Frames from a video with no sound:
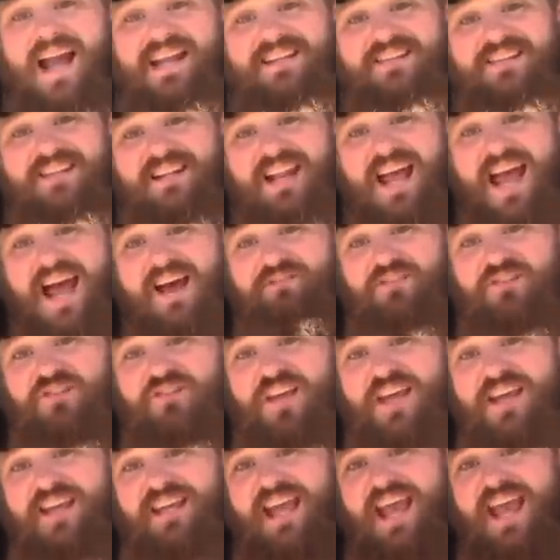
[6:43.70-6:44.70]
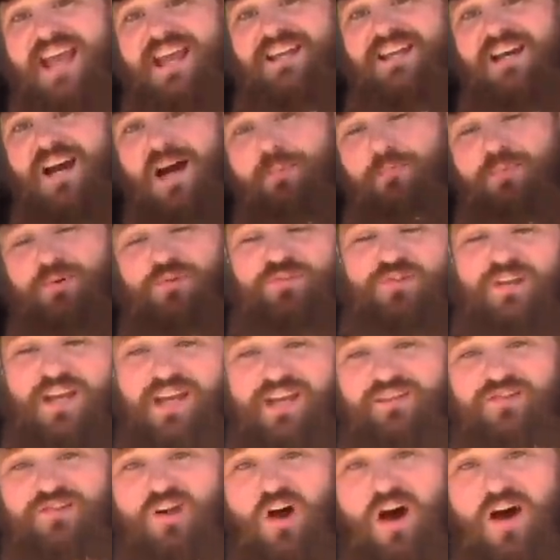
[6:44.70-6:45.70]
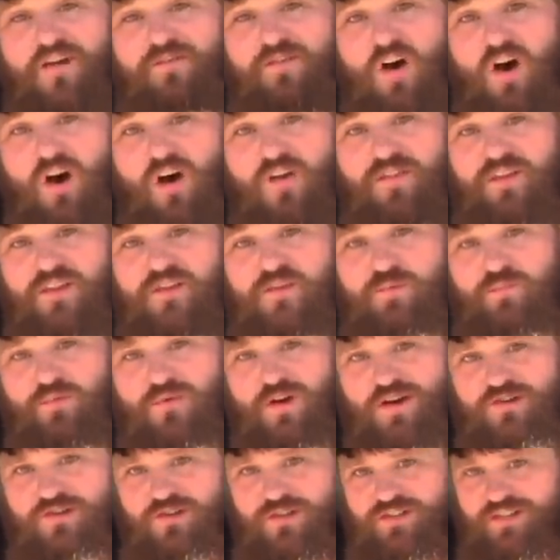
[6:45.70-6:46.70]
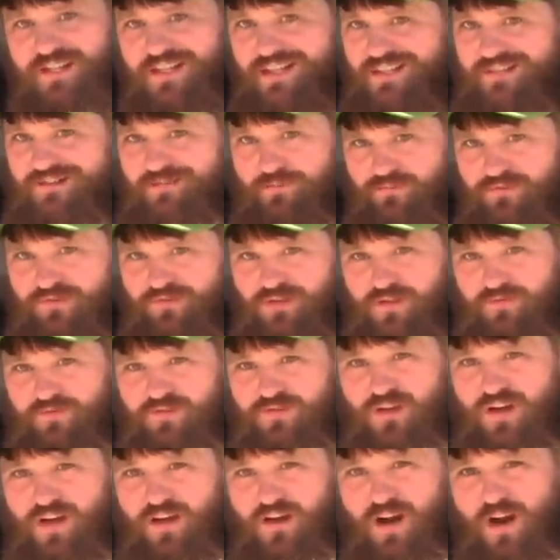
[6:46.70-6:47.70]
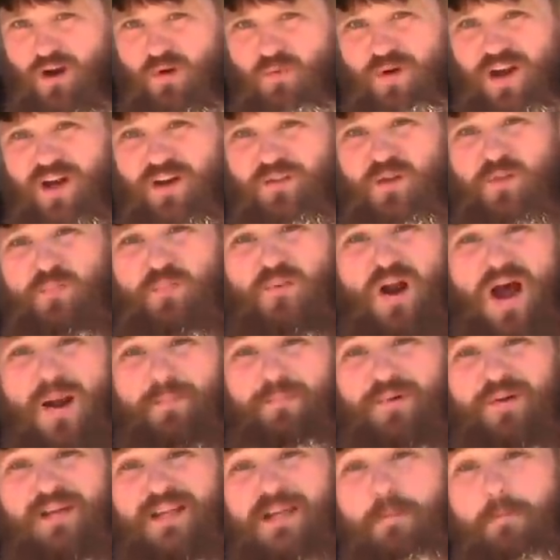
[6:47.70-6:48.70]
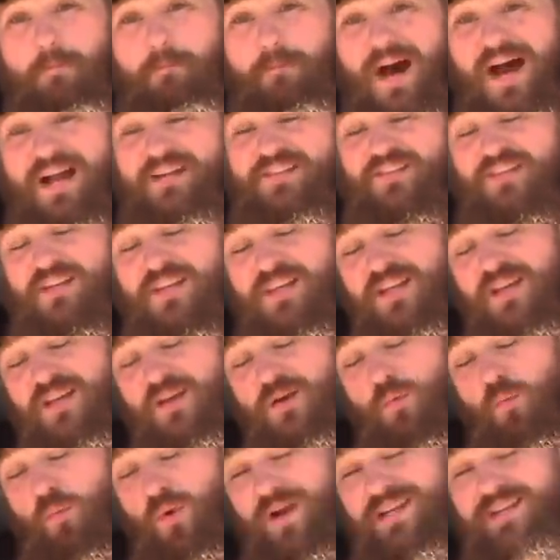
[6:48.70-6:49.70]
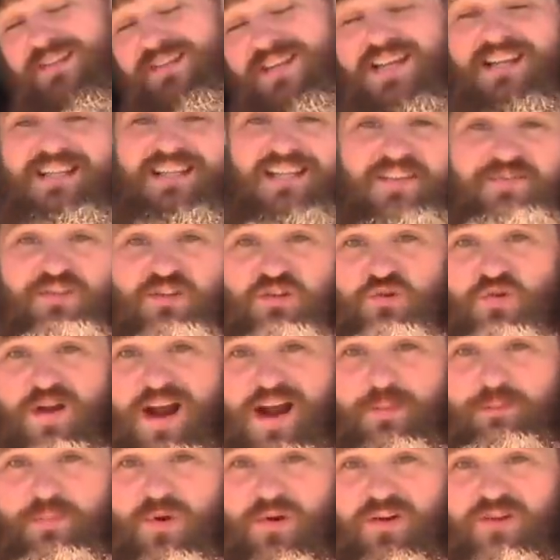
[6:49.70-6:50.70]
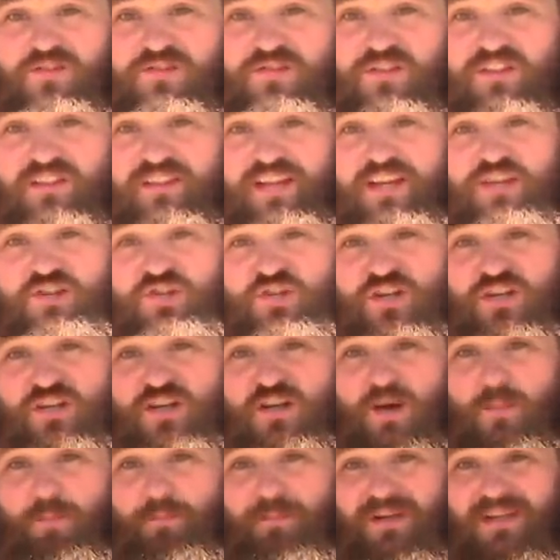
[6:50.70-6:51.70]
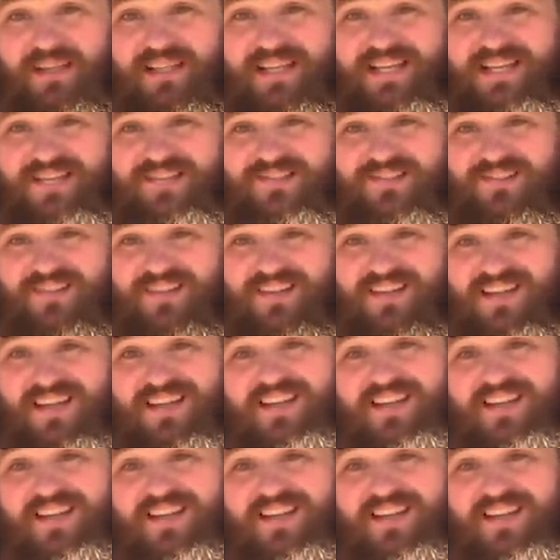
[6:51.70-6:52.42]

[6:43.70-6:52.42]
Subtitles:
I did have to take a couple days off on this project to get some stuff done around the property, but we did get the track bar installation complete,